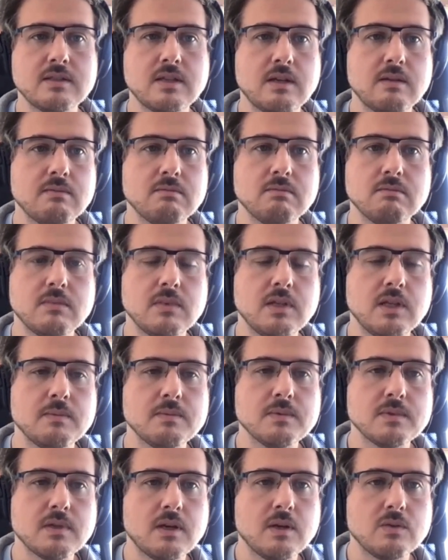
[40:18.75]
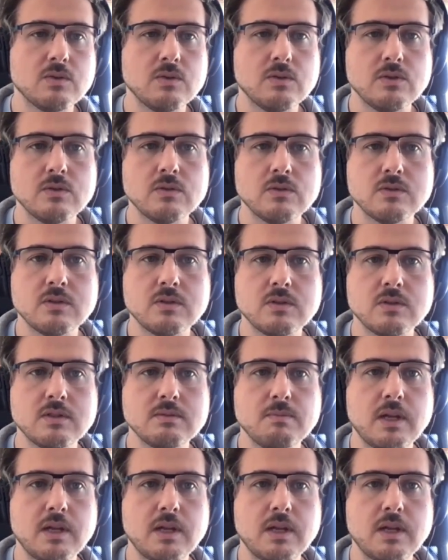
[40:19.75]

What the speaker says: some tips how to use these